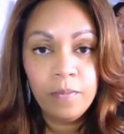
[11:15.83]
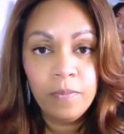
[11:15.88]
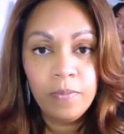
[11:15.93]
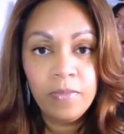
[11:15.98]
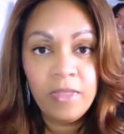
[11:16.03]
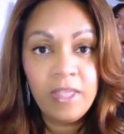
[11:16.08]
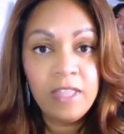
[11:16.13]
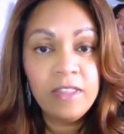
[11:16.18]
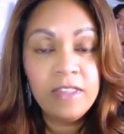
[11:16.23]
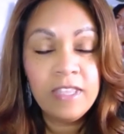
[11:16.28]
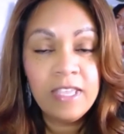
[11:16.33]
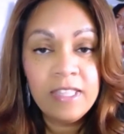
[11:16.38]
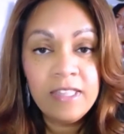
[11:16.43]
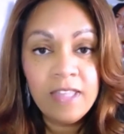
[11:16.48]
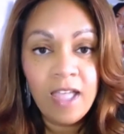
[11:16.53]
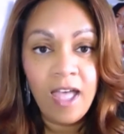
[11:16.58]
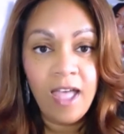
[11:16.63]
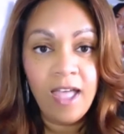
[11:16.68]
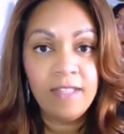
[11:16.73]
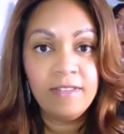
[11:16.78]
They did
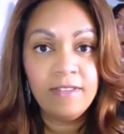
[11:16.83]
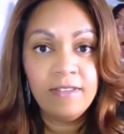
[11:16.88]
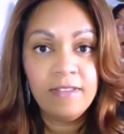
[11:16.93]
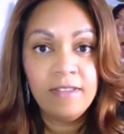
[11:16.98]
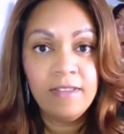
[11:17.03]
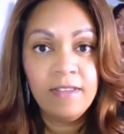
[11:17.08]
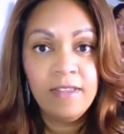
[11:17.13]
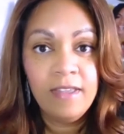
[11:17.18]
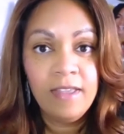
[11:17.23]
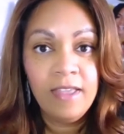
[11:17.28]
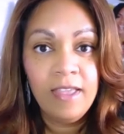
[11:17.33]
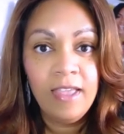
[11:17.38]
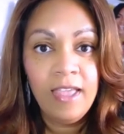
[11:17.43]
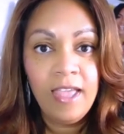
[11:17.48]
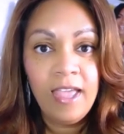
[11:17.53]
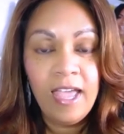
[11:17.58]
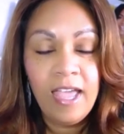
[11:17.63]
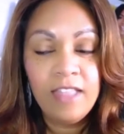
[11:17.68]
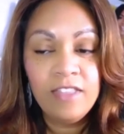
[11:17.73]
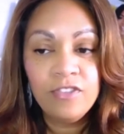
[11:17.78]
not.
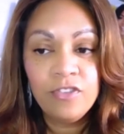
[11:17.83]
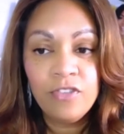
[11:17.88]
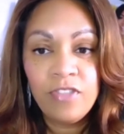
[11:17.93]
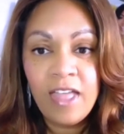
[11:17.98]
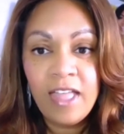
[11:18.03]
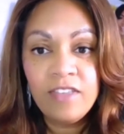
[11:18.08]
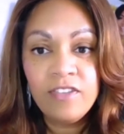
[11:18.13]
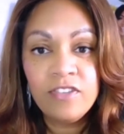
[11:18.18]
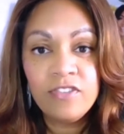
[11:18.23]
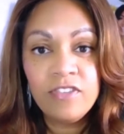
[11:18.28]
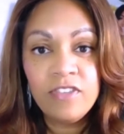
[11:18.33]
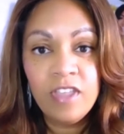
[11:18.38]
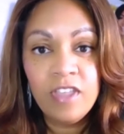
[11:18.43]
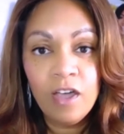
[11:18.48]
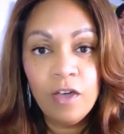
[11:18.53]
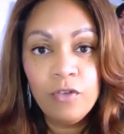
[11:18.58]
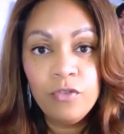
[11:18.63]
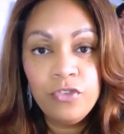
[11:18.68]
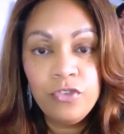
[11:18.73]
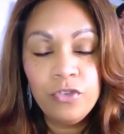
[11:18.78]
And so that just
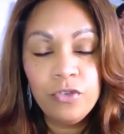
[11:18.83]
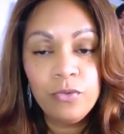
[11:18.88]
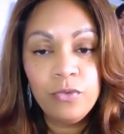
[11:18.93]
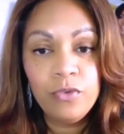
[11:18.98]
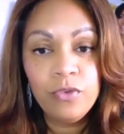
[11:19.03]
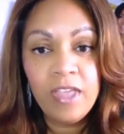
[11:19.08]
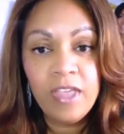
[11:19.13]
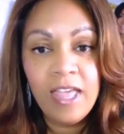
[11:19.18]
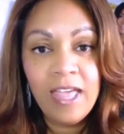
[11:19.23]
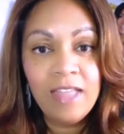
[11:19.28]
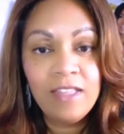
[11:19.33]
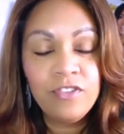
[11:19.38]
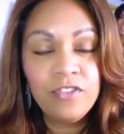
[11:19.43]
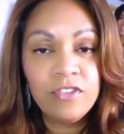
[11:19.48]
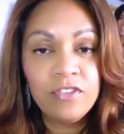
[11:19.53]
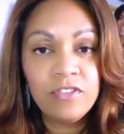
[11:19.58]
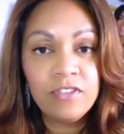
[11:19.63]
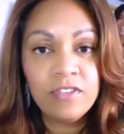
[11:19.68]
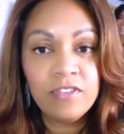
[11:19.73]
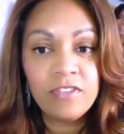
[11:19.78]
tells you you can't
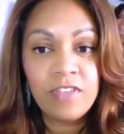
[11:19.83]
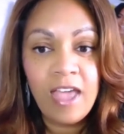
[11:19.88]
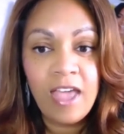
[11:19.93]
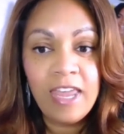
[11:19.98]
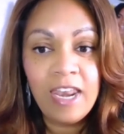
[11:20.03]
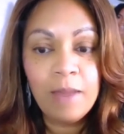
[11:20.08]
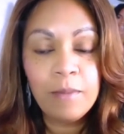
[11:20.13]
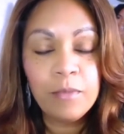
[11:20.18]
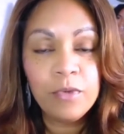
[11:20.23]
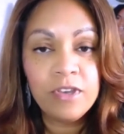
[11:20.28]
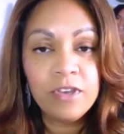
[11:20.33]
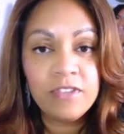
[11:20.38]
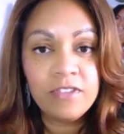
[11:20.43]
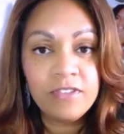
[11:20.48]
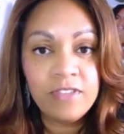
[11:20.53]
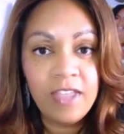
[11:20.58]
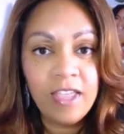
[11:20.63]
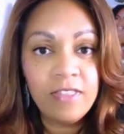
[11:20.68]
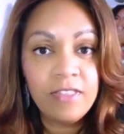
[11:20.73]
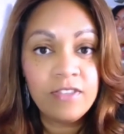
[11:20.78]
just decide I'm going to
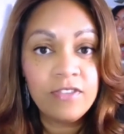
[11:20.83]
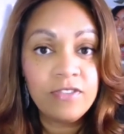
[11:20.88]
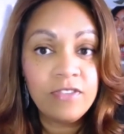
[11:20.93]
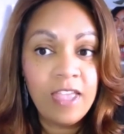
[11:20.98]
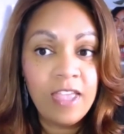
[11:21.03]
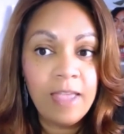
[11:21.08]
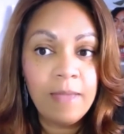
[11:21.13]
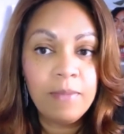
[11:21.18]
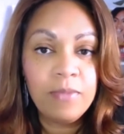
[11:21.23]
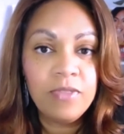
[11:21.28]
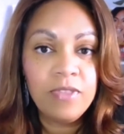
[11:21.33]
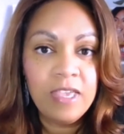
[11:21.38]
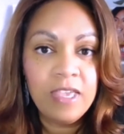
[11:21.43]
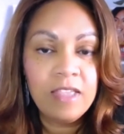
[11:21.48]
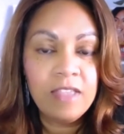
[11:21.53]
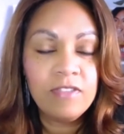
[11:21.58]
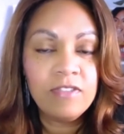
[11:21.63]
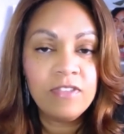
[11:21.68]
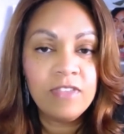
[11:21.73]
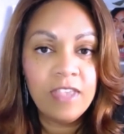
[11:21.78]
stay the same.
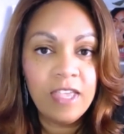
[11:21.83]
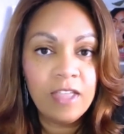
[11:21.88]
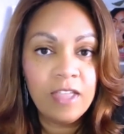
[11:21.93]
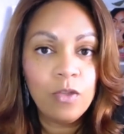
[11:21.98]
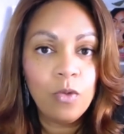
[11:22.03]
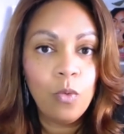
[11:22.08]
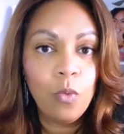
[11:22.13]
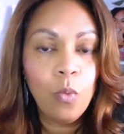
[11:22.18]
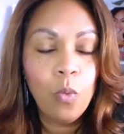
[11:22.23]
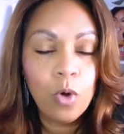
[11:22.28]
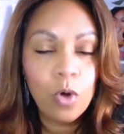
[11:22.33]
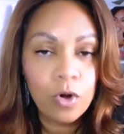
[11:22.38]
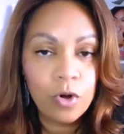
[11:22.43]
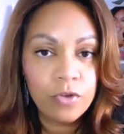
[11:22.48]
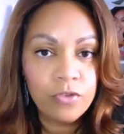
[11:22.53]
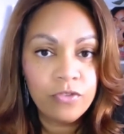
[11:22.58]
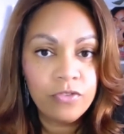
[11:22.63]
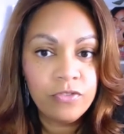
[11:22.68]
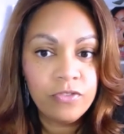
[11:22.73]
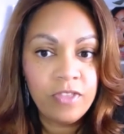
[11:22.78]
Things get
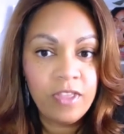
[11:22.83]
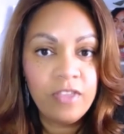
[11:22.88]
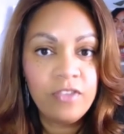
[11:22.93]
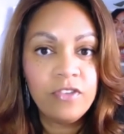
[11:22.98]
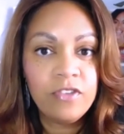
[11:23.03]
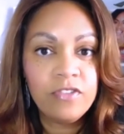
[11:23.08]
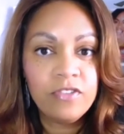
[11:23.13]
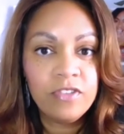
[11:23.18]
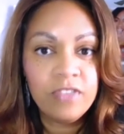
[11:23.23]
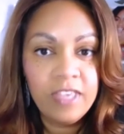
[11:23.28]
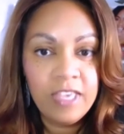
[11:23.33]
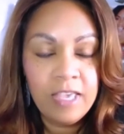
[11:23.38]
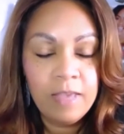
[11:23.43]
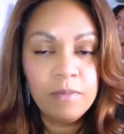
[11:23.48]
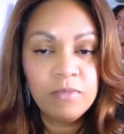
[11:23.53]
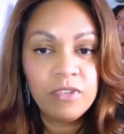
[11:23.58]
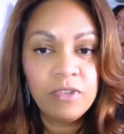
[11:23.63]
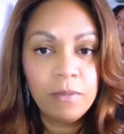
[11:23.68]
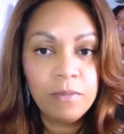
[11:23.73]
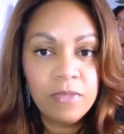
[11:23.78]
worse. They just keep
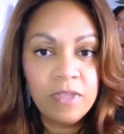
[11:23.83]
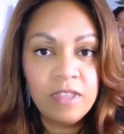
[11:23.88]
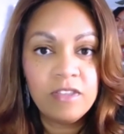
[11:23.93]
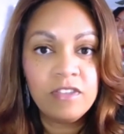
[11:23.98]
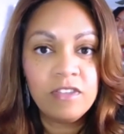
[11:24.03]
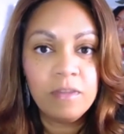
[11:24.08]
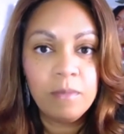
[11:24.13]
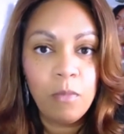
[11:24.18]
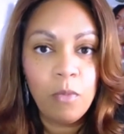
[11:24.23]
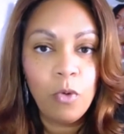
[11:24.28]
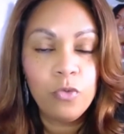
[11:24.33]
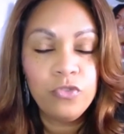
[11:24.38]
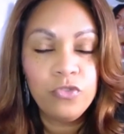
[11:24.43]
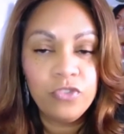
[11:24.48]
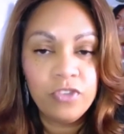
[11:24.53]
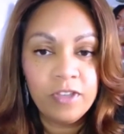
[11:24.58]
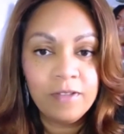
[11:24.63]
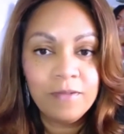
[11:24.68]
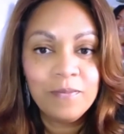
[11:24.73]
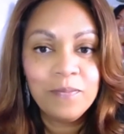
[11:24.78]
something is in
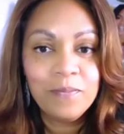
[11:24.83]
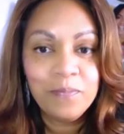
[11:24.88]
motion.